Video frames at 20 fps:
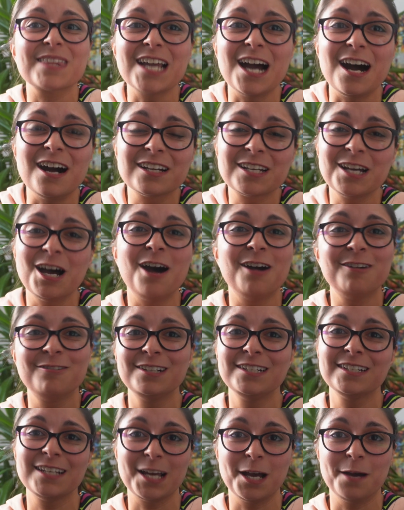Our
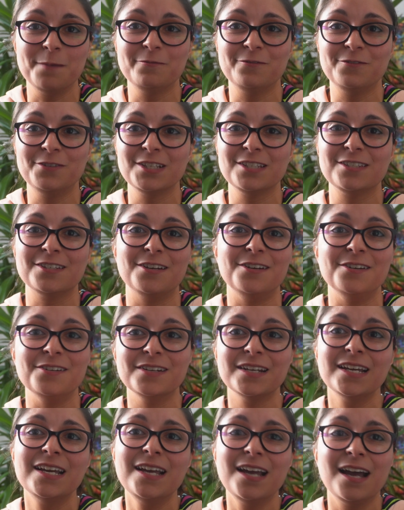current comfort
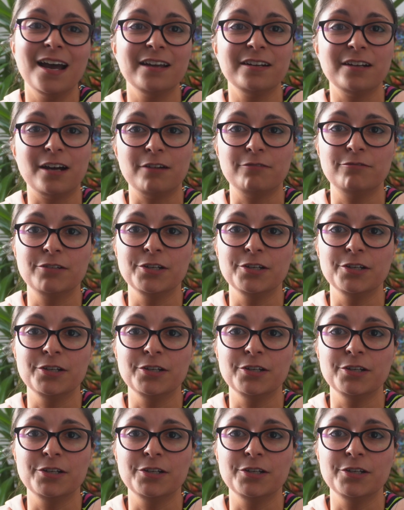zone and our